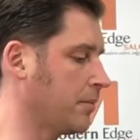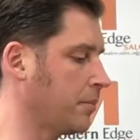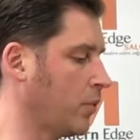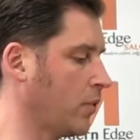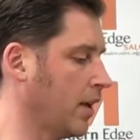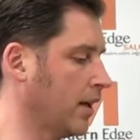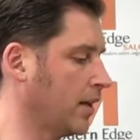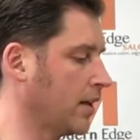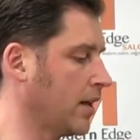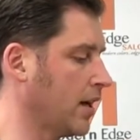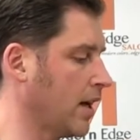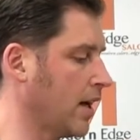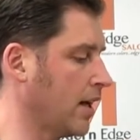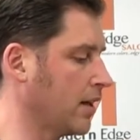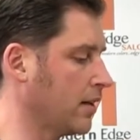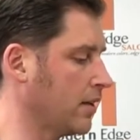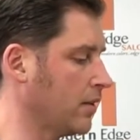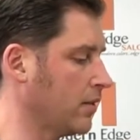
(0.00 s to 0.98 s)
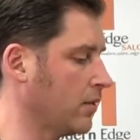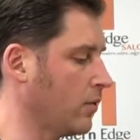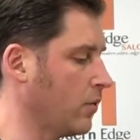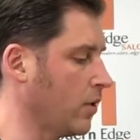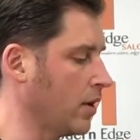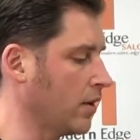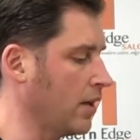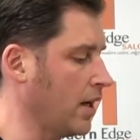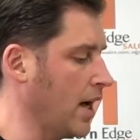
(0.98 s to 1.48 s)
point cut
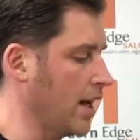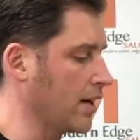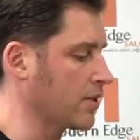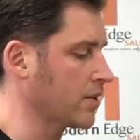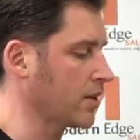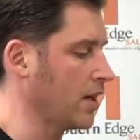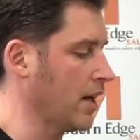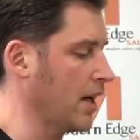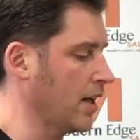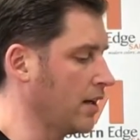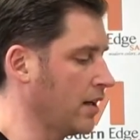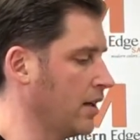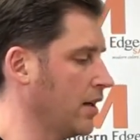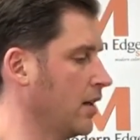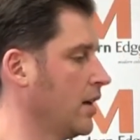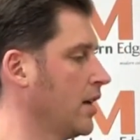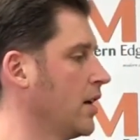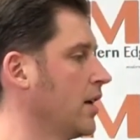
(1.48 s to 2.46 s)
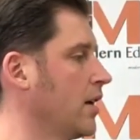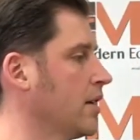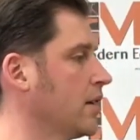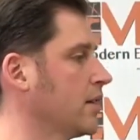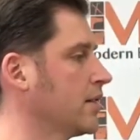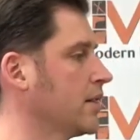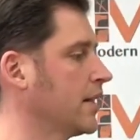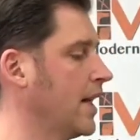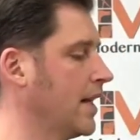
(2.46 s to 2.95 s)
or notch cut
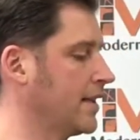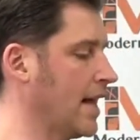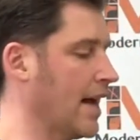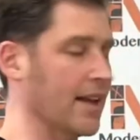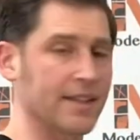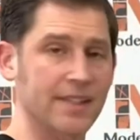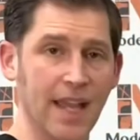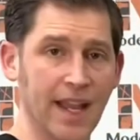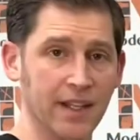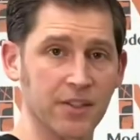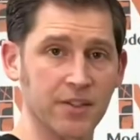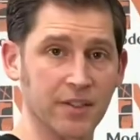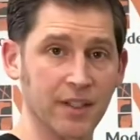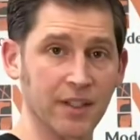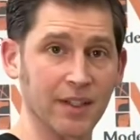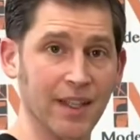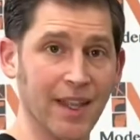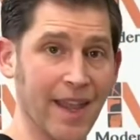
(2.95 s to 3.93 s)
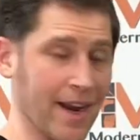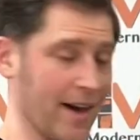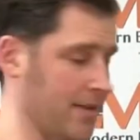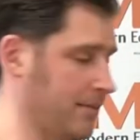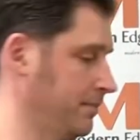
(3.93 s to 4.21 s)
to get that texture in the hair.